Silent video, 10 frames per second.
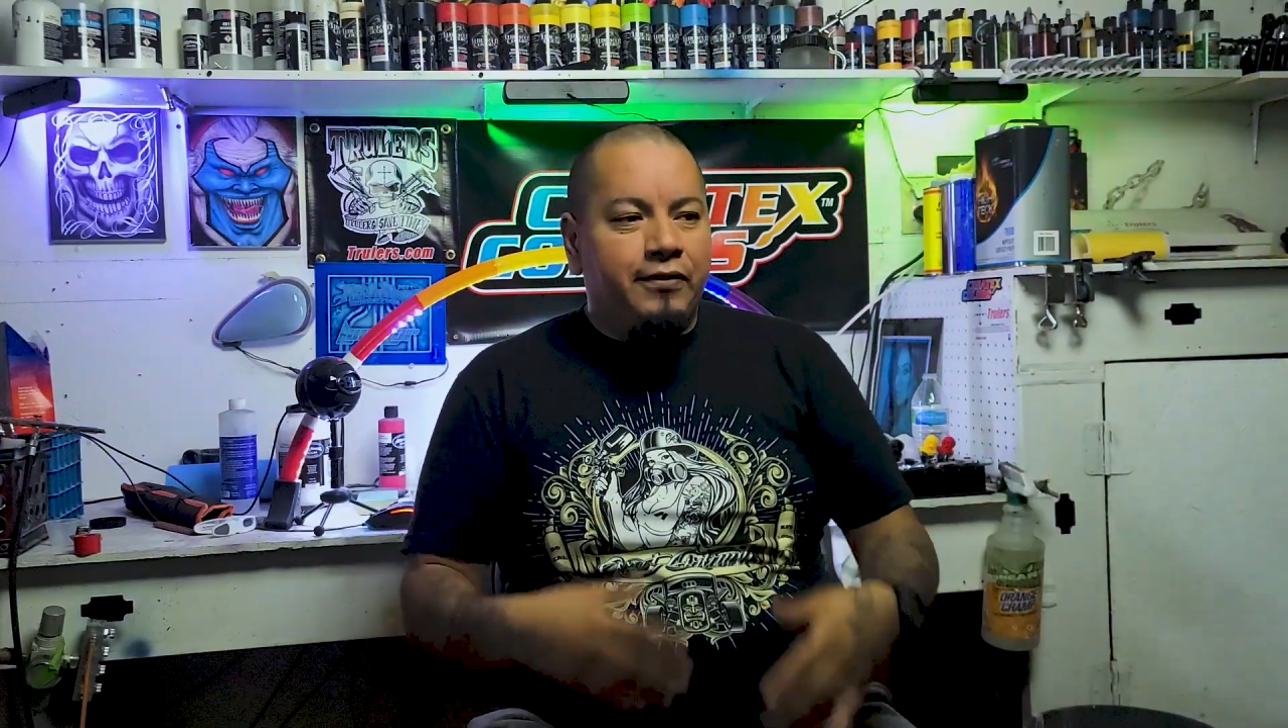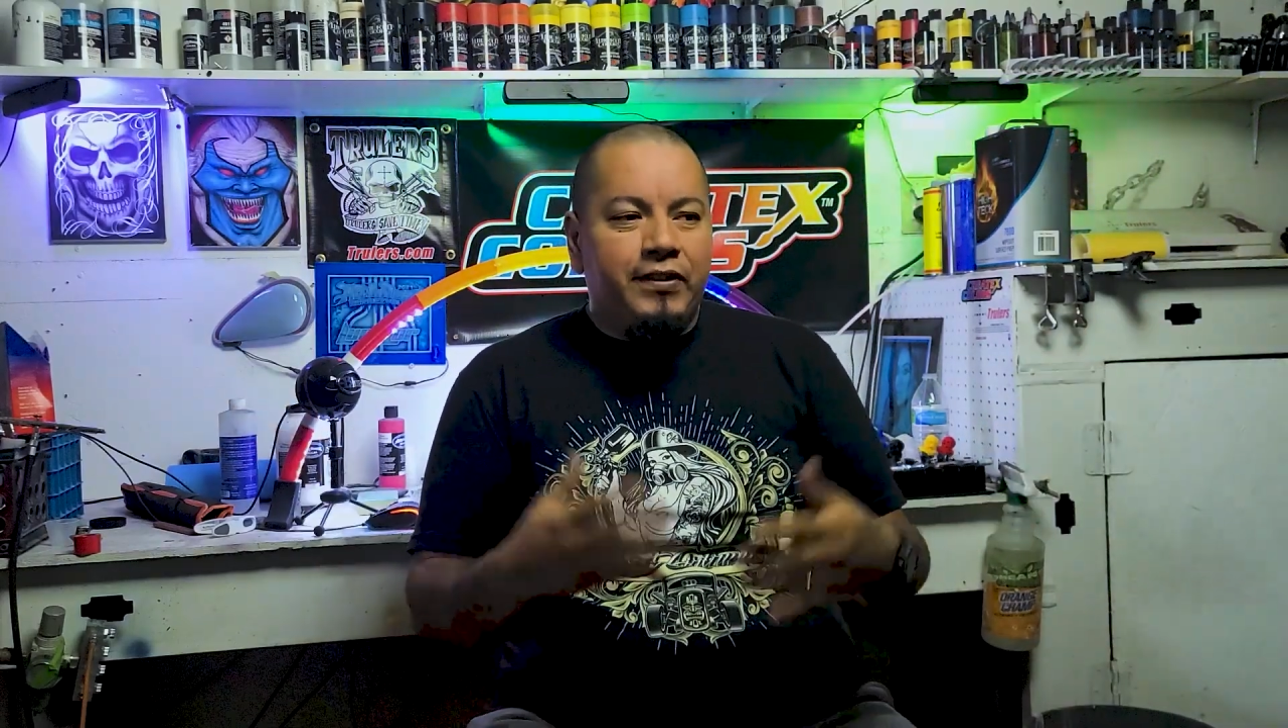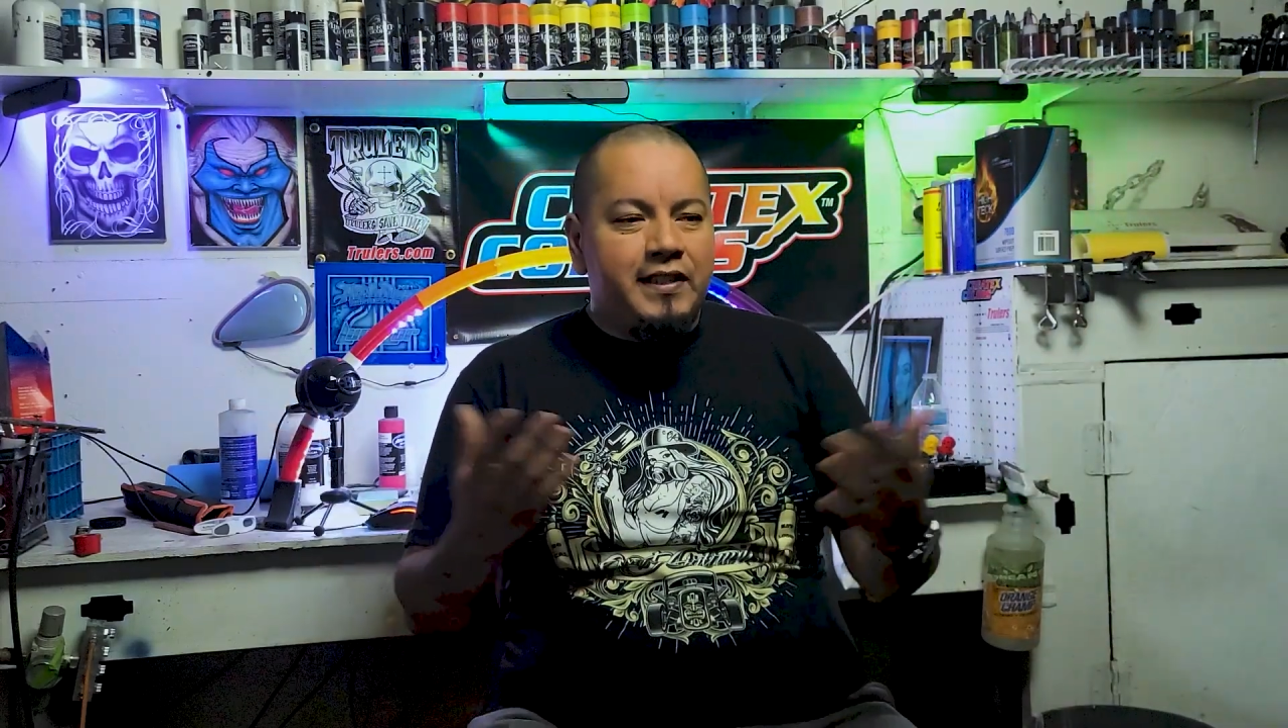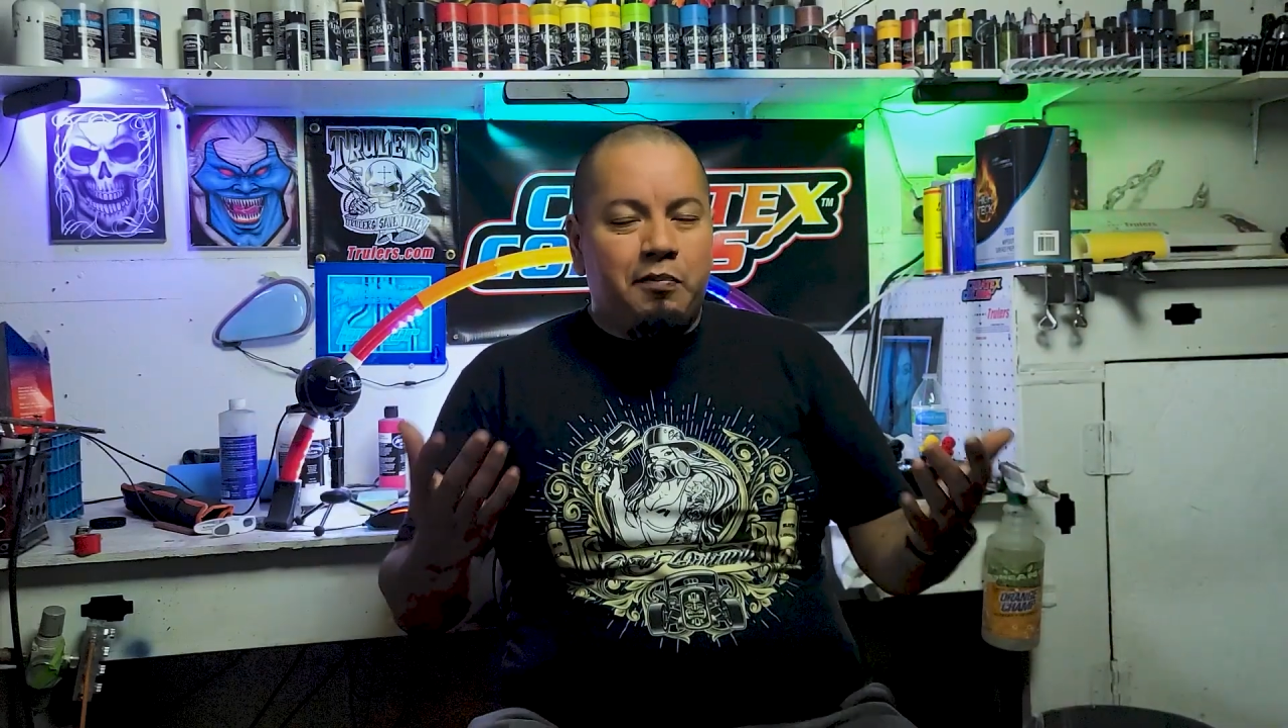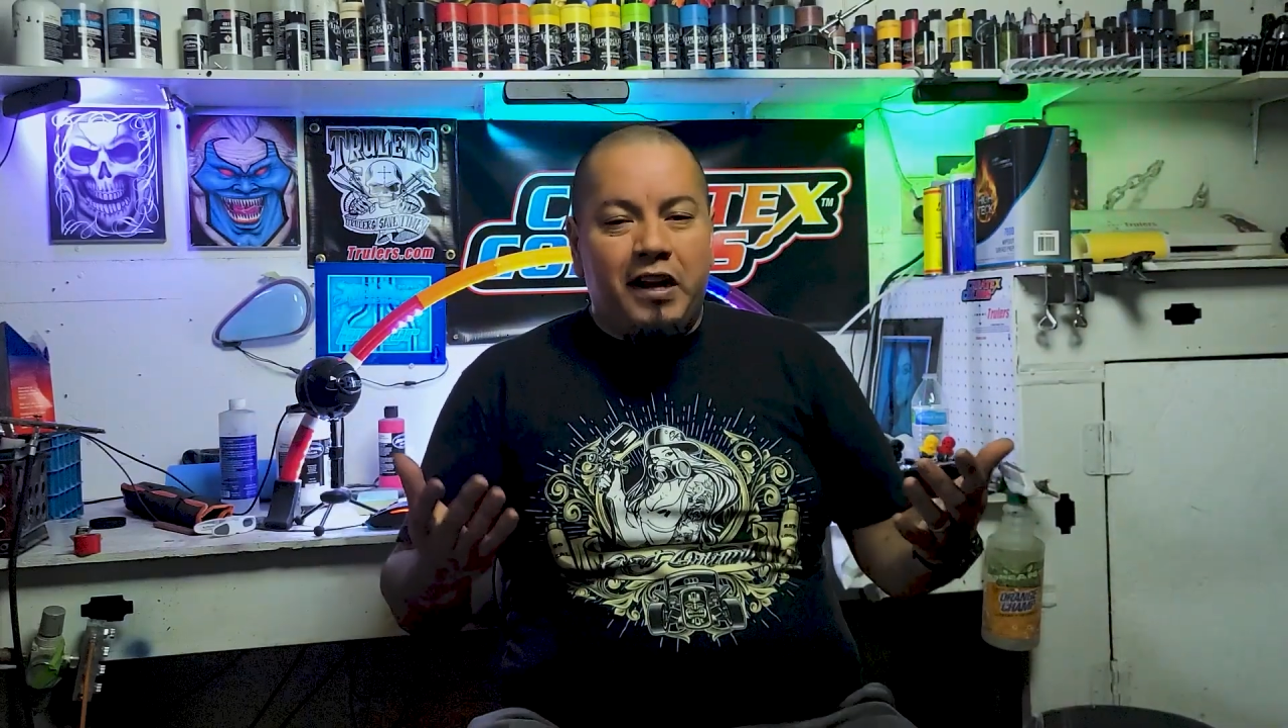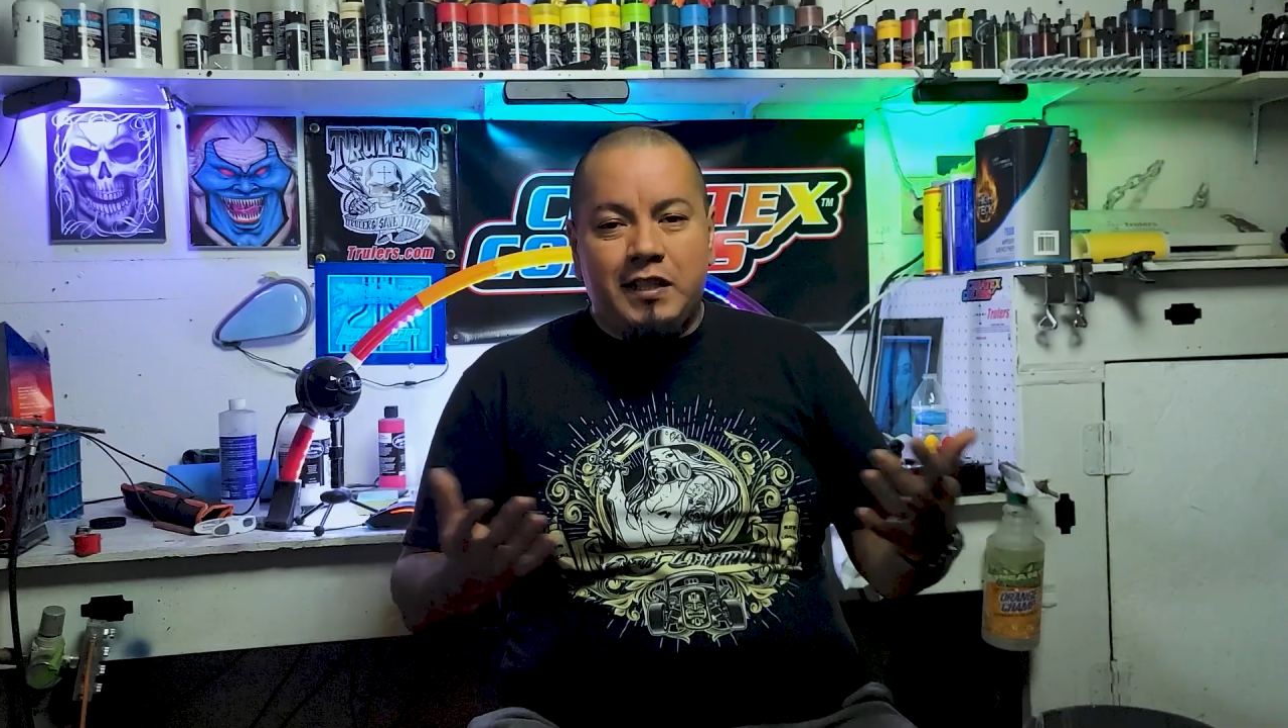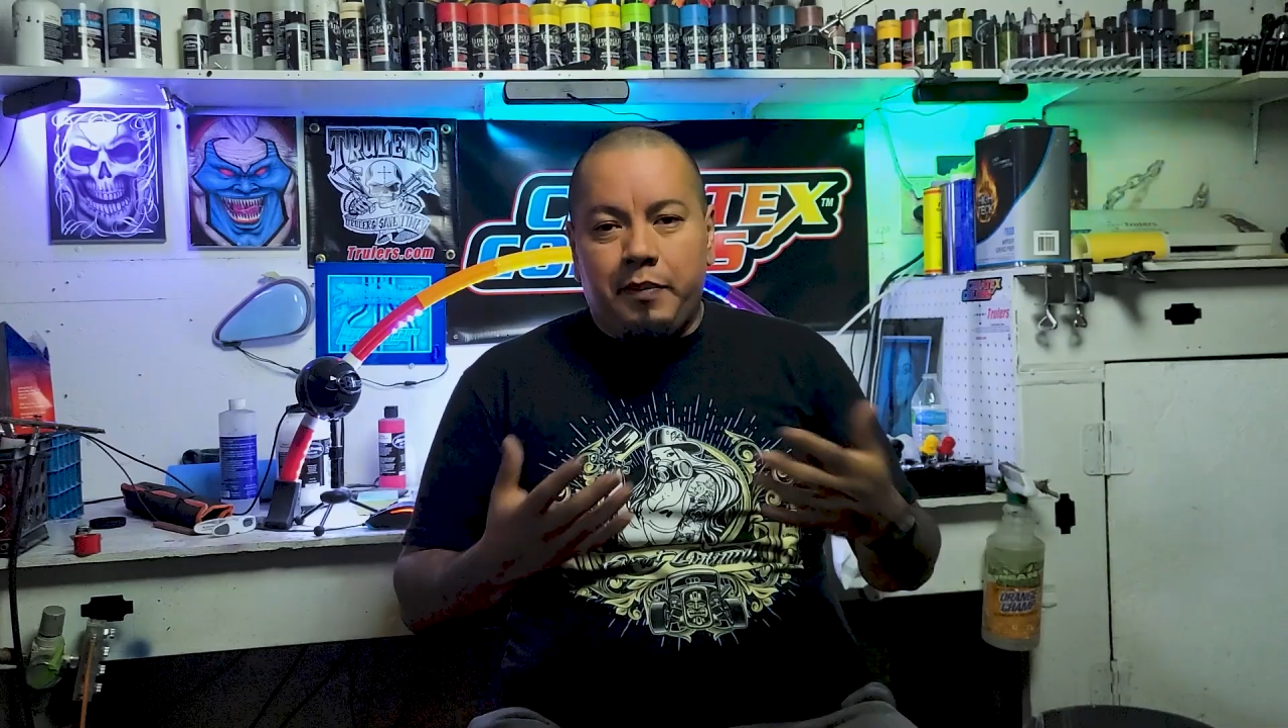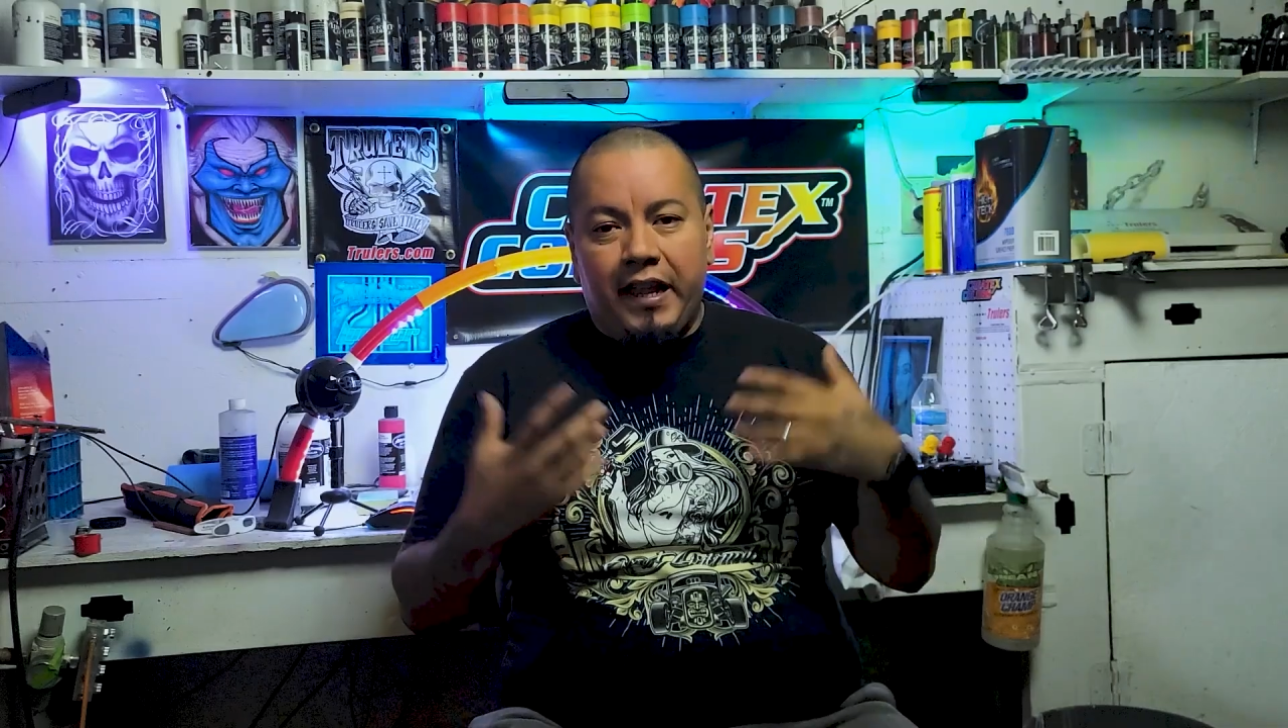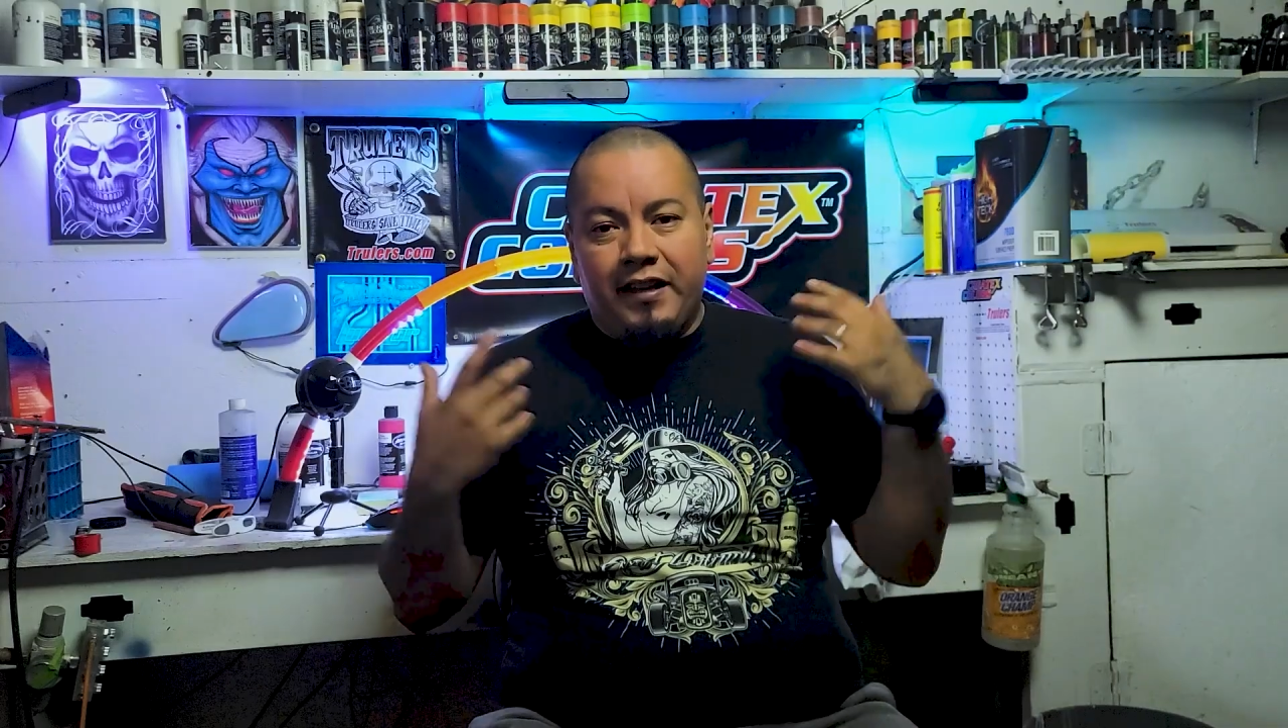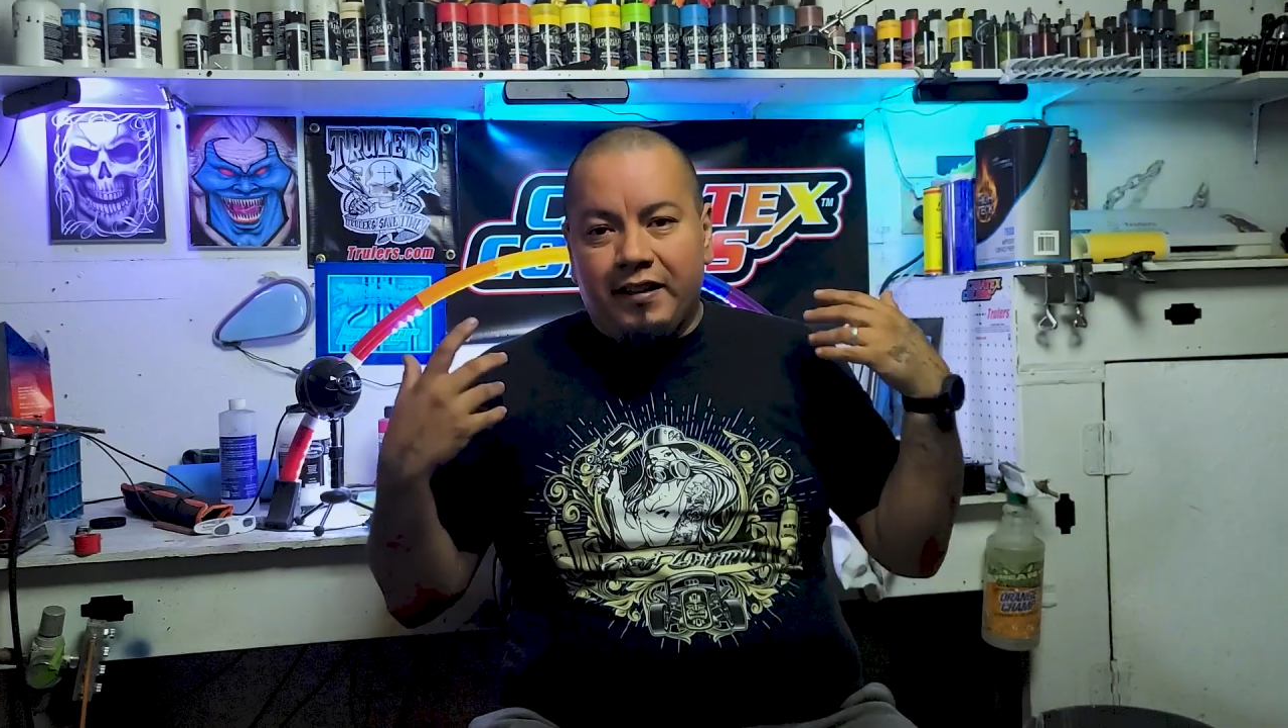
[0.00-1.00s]
If it sprays
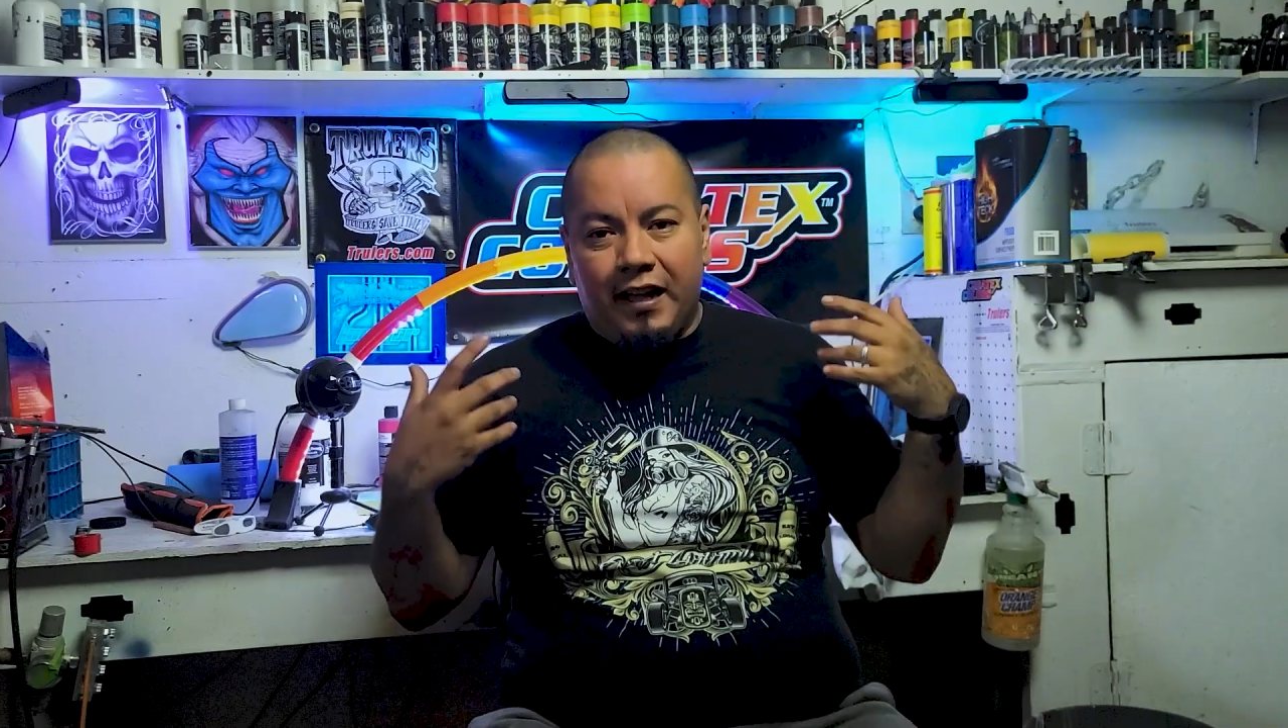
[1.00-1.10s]
paint,